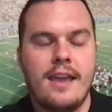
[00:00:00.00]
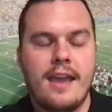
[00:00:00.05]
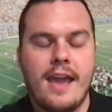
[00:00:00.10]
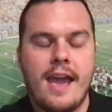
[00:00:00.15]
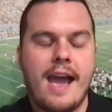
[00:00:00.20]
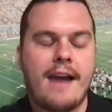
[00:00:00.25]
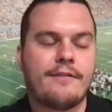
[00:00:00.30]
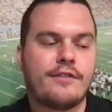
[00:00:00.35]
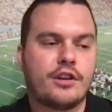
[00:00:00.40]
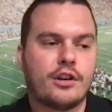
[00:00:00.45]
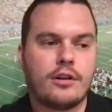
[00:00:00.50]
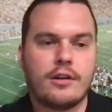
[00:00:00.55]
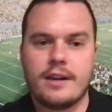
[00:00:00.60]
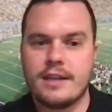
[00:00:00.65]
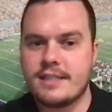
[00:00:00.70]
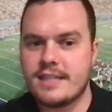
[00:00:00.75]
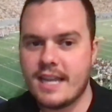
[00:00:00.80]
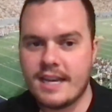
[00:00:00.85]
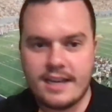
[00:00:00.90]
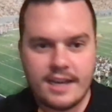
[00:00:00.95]
after
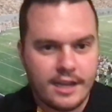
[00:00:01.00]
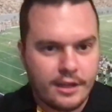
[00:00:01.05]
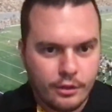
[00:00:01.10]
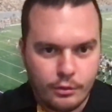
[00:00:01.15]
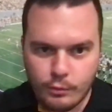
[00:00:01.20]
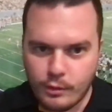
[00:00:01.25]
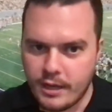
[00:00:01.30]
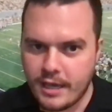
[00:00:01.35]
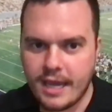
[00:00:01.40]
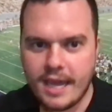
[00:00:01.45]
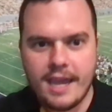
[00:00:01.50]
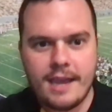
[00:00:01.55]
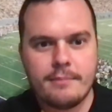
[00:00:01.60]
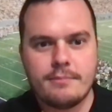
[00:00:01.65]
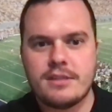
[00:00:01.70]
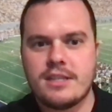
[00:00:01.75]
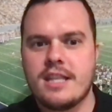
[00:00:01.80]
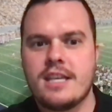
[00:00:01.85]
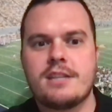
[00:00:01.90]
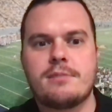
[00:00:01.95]
attending 3
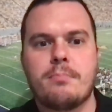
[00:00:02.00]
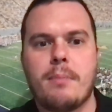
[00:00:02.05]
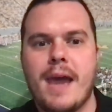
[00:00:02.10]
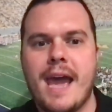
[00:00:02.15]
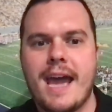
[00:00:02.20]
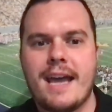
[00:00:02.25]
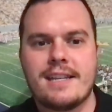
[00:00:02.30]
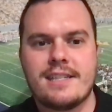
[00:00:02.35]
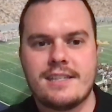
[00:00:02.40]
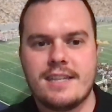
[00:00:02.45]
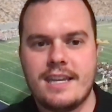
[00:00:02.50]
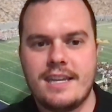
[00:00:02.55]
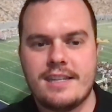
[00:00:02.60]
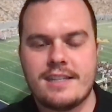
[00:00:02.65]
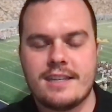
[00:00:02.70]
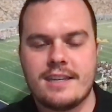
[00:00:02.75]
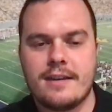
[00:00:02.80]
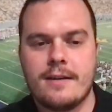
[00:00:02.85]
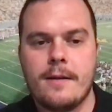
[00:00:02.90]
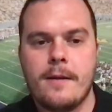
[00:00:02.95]
games this past
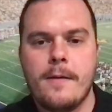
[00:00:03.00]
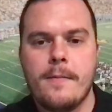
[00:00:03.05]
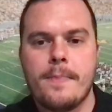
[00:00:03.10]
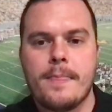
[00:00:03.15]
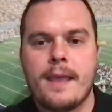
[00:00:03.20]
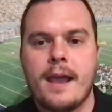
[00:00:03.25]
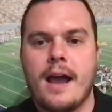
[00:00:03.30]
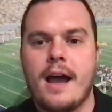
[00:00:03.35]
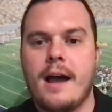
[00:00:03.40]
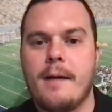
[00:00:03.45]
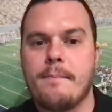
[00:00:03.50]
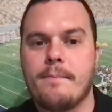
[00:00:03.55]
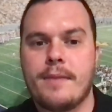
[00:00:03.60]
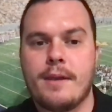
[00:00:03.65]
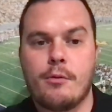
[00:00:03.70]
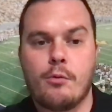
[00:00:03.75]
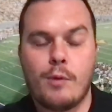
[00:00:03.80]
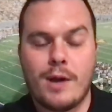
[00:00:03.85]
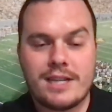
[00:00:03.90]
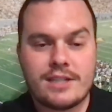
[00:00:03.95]
season,
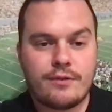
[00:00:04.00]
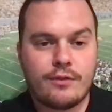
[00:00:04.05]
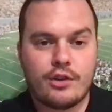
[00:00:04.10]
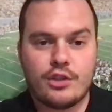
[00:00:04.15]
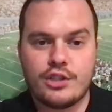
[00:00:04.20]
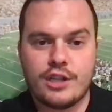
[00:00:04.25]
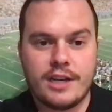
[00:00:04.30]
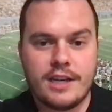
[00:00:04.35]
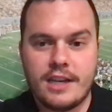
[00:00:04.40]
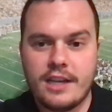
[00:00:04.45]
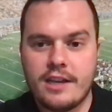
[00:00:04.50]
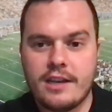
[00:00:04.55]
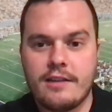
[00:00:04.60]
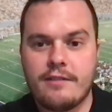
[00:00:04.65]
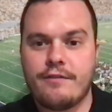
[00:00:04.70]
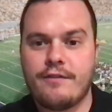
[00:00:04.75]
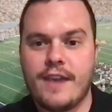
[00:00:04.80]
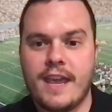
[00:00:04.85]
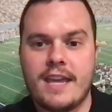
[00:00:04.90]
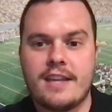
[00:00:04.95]
that West Virginia
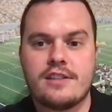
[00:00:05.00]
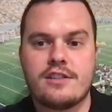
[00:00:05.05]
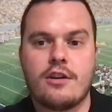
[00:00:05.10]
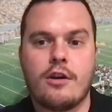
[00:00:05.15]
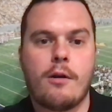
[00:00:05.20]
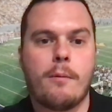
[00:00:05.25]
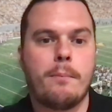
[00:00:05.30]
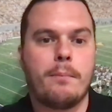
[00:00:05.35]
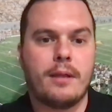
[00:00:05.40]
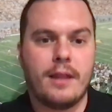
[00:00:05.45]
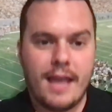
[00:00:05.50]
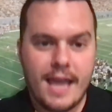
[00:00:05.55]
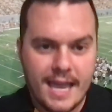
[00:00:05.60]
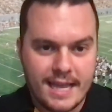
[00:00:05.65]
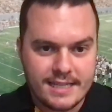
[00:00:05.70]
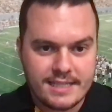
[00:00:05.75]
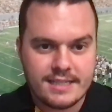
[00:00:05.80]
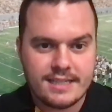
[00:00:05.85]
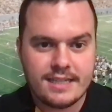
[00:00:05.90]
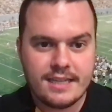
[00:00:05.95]
fans are
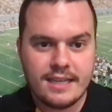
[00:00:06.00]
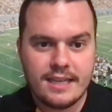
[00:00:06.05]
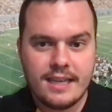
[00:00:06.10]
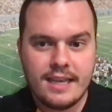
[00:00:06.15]
blessed